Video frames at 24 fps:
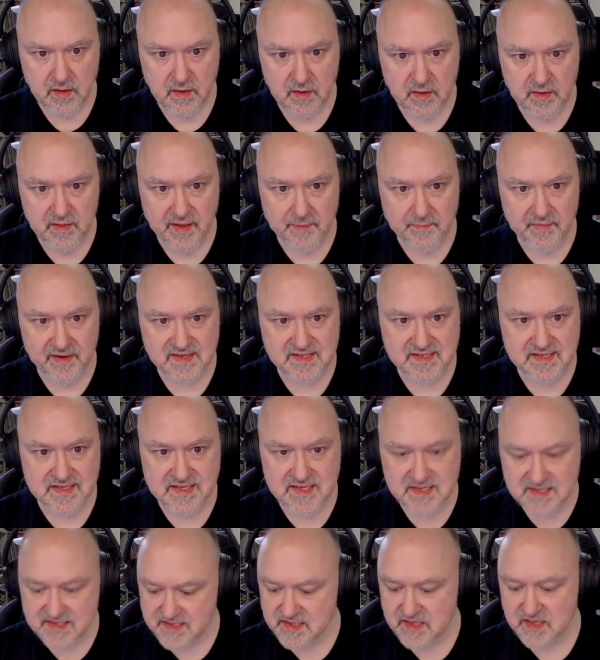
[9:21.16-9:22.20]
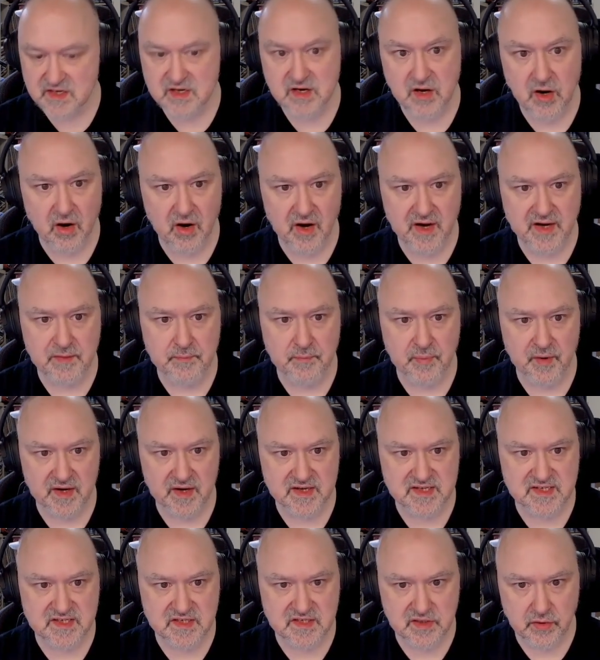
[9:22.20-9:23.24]
That makes this the 9 by
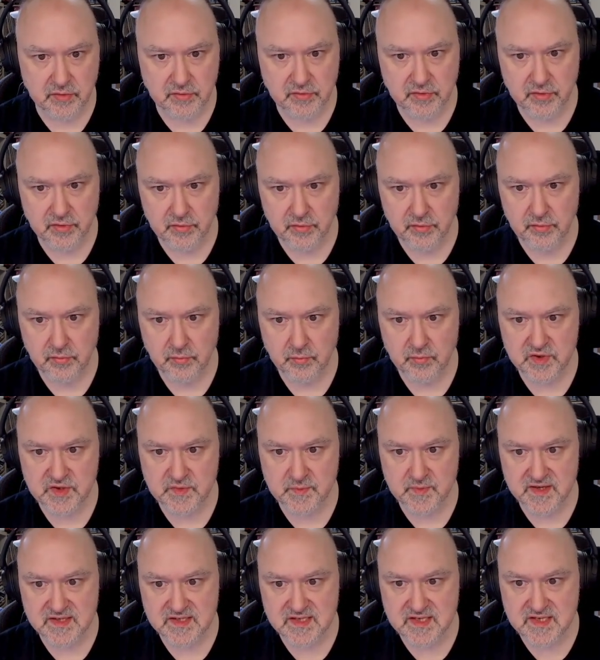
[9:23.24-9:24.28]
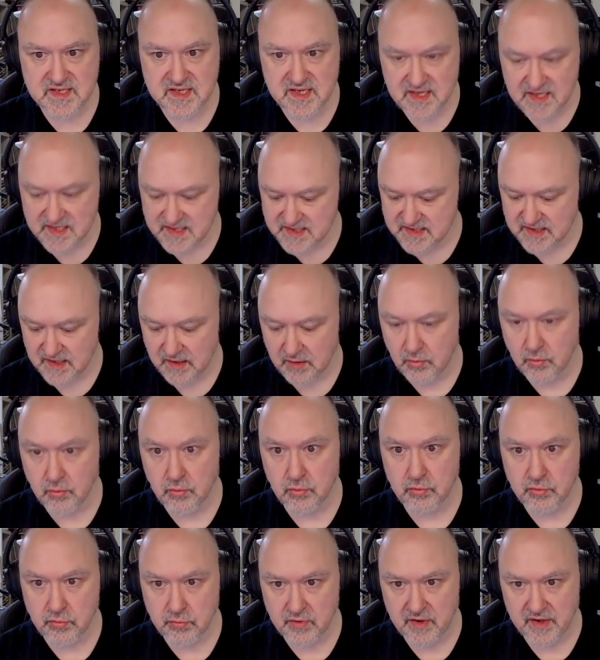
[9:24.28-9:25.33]
Sudoku, which means these are
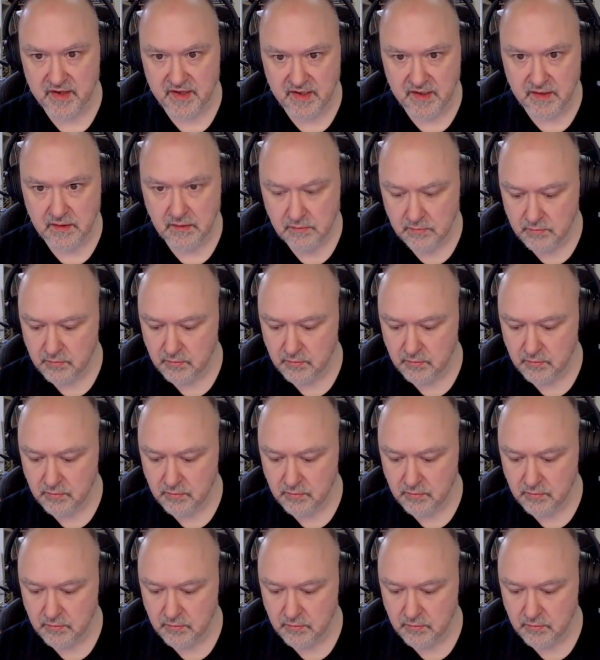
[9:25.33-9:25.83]
all green.